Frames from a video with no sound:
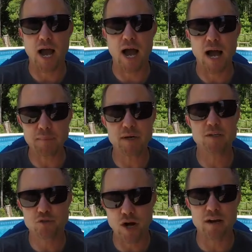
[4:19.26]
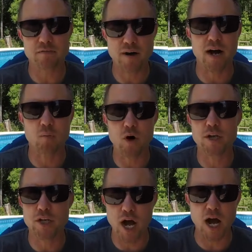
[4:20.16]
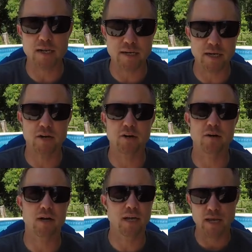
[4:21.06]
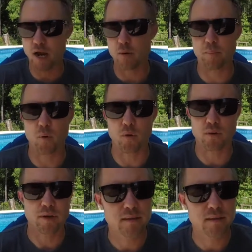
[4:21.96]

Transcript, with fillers: I'm going to try to find one not near an airport.